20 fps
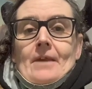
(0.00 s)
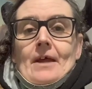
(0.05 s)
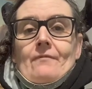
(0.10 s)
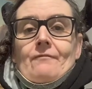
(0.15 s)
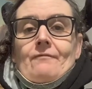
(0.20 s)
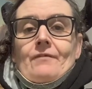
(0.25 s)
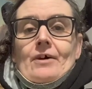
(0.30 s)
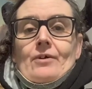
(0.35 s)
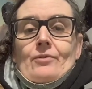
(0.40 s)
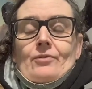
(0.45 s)

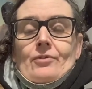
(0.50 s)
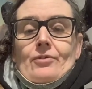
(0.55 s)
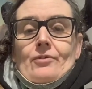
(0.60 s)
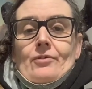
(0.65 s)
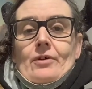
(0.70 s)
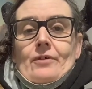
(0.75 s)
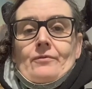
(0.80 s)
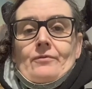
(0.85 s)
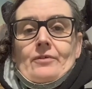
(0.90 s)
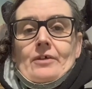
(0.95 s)
and failed to
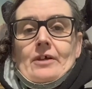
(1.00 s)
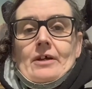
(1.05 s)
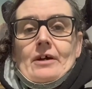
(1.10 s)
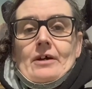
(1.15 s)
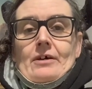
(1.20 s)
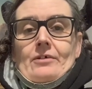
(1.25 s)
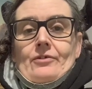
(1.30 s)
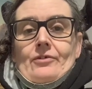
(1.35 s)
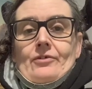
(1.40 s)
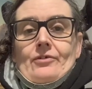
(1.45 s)
thrive
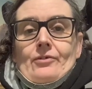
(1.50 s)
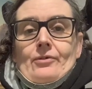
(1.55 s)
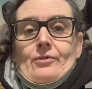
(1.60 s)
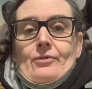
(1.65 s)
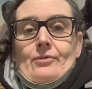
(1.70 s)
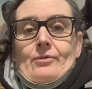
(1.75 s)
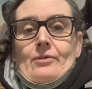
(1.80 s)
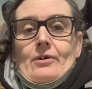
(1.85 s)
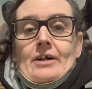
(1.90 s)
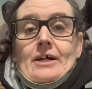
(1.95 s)
gut,
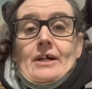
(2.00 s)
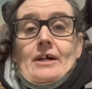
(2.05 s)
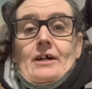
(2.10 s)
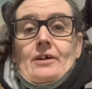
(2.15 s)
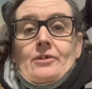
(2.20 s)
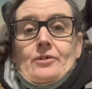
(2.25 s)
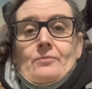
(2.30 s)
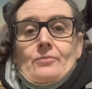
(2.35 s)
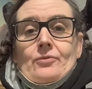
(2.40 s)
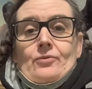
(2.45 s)
so I
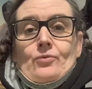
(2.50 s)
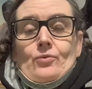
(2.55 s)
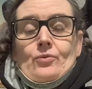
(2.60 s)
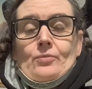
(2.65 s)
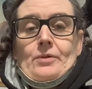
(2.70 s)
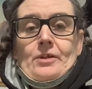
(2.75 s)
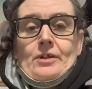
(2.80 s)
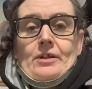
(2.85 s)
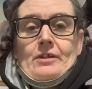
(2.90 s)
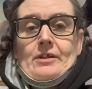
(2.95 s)
can't
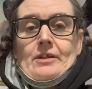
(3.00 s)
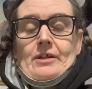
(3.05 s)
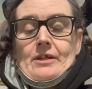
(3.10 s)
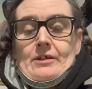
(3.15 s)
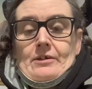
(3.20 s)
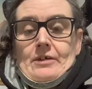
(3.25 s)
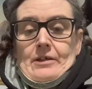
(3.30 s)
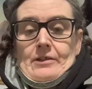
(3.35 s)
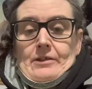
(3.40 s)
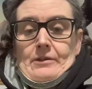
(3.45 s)
absorb
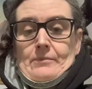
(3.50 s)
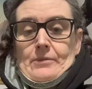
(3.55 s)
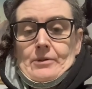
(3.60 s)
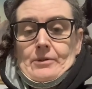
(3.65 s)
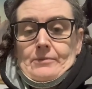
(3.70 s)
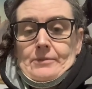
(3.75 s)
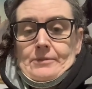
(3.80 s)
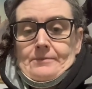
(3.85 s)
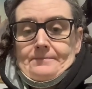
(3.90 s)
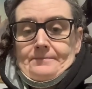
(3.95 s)
anything at the
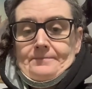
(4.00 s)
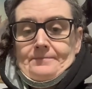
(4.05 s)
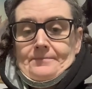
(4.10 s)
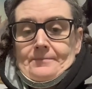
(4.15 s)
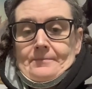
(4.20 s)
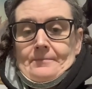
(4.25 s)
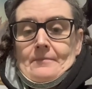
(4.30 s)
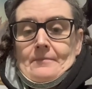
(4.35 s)
moment.